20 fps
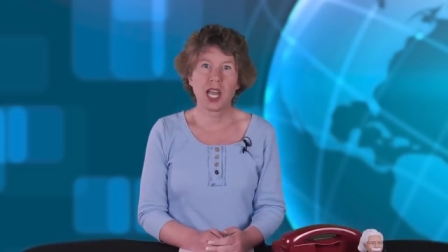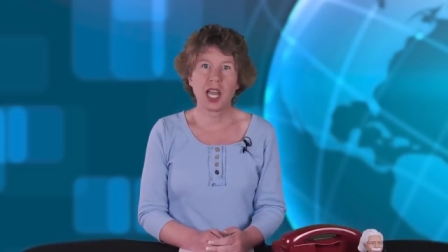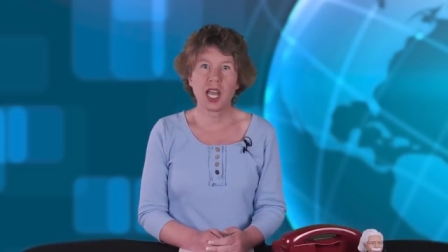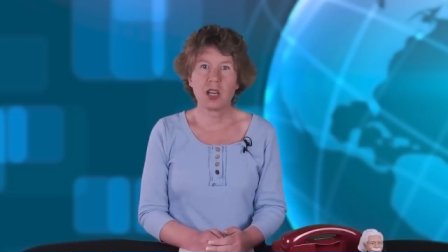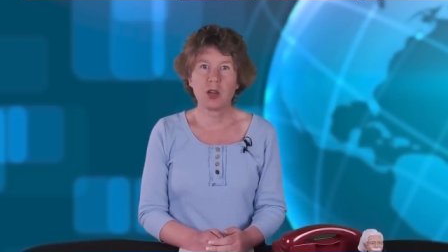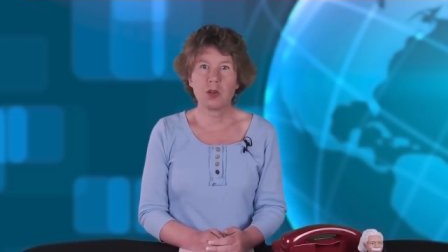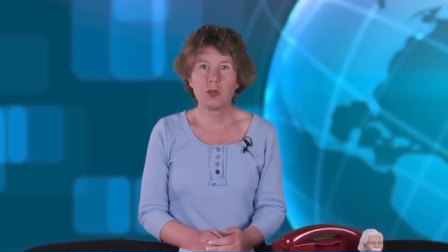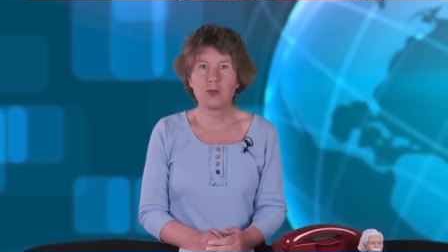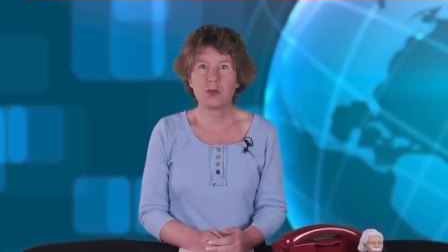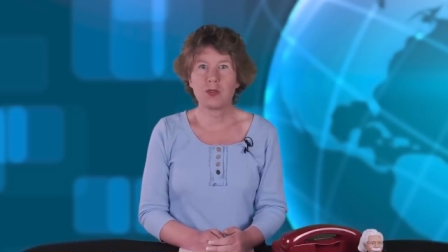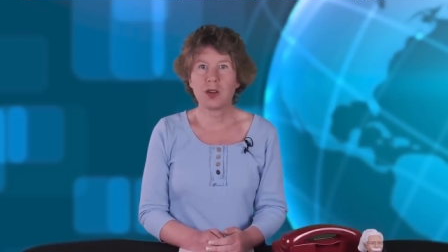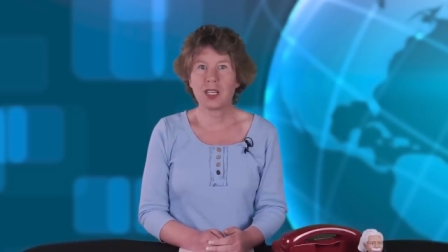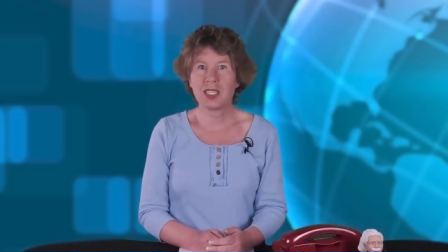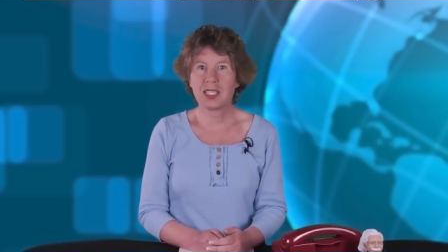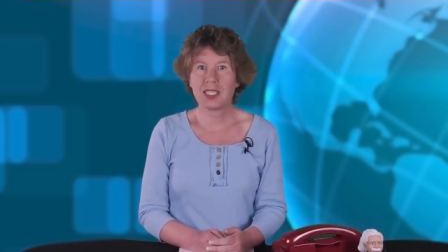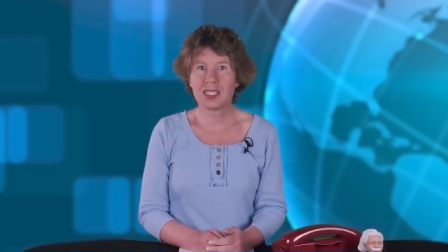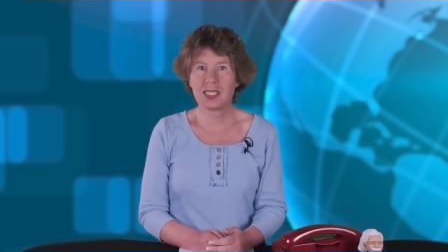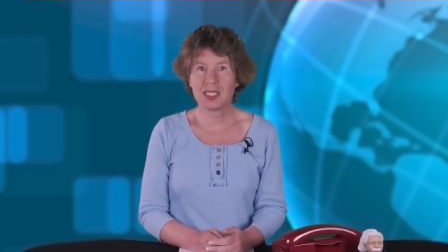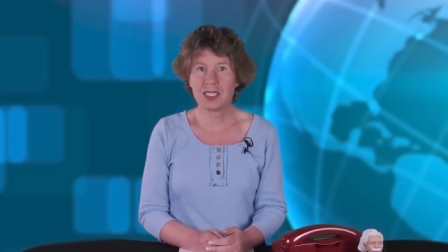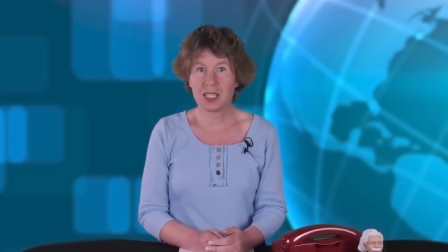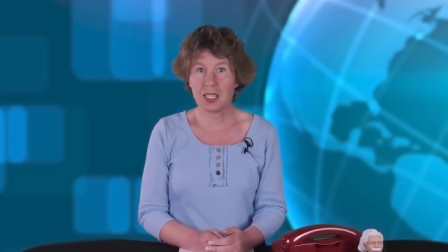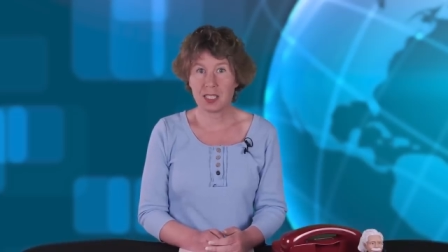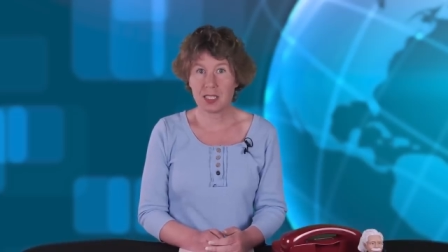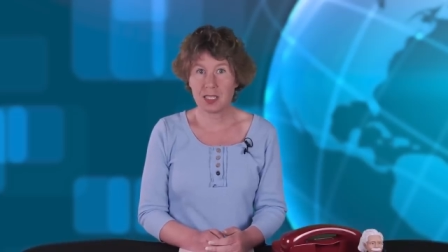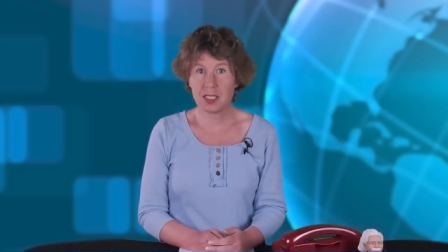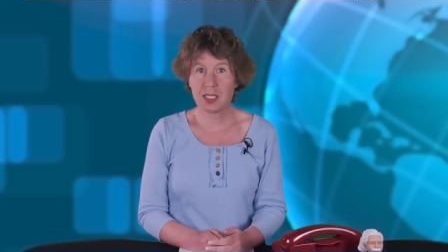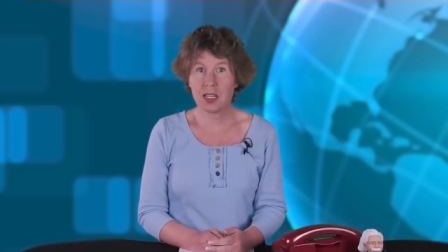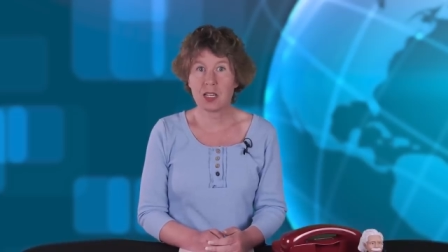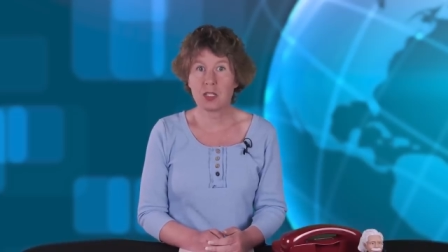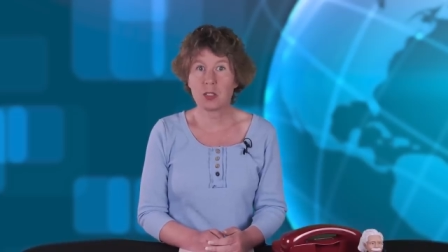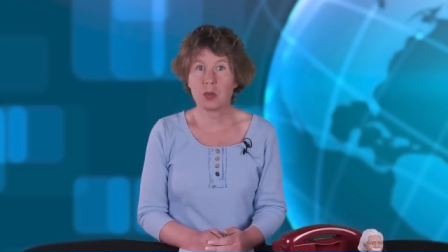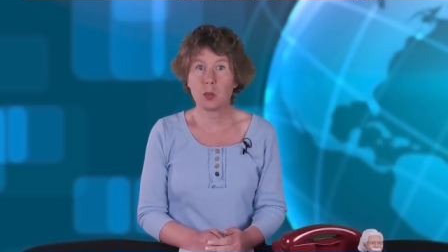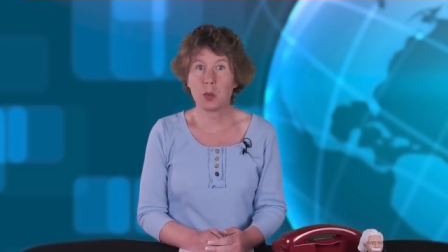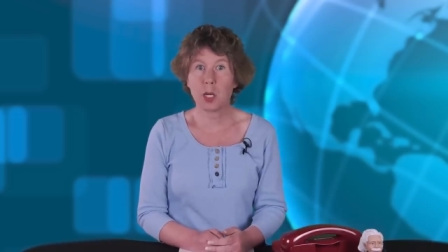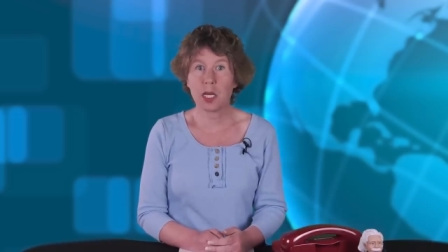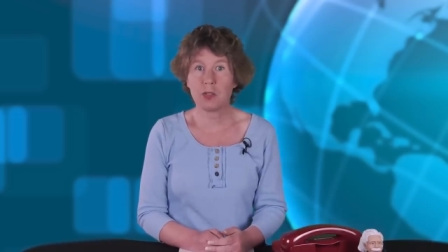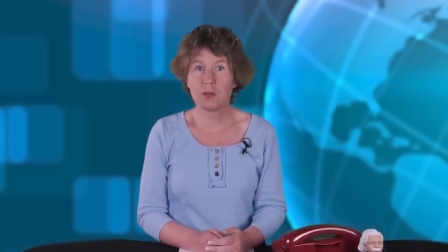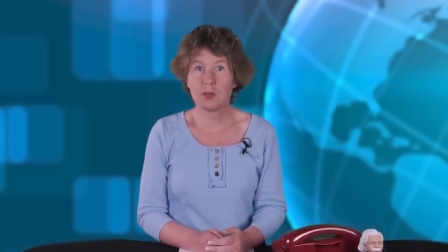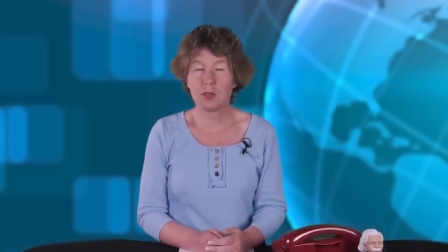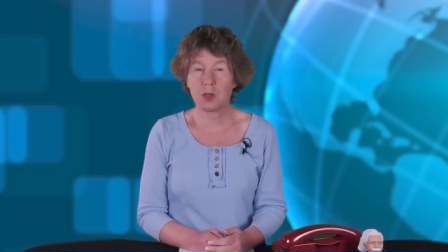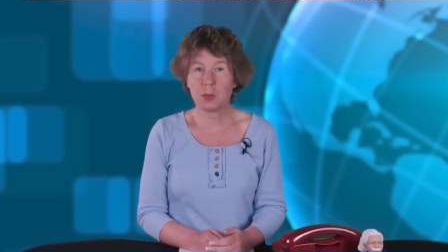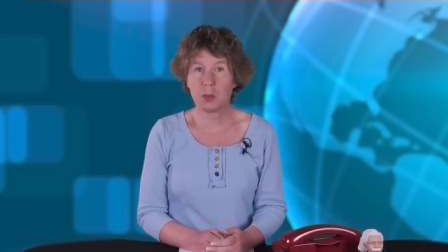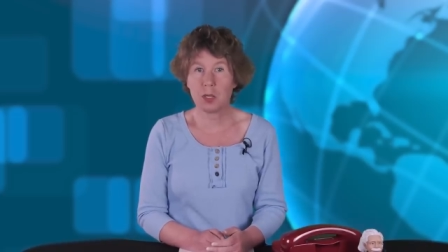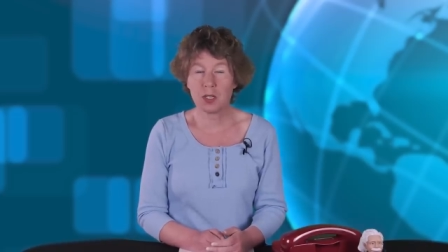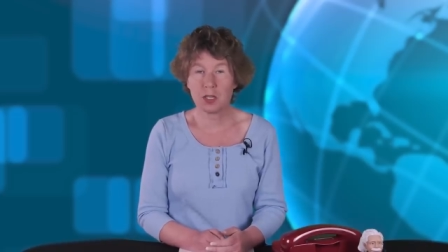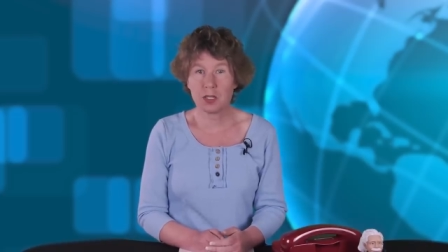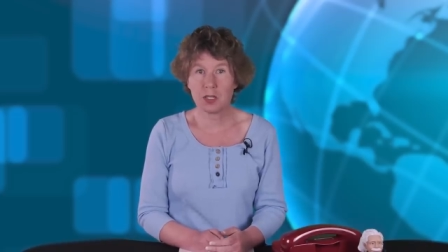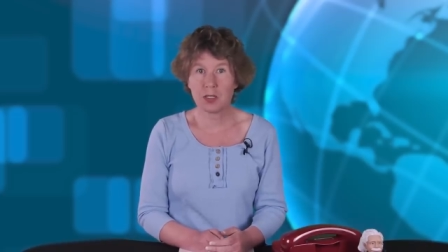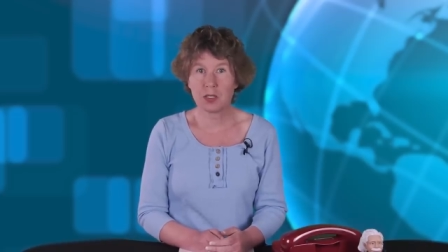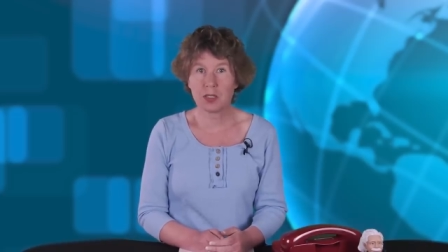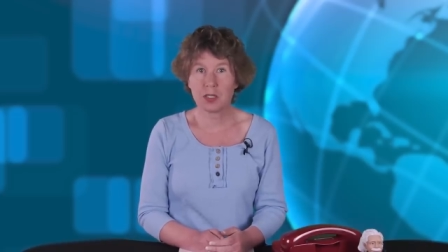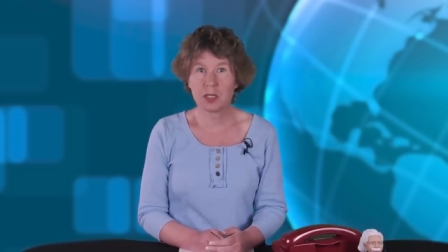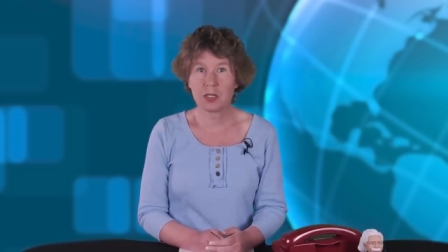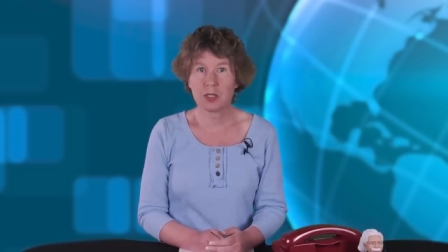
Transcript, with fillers: how far stars are away from Earth.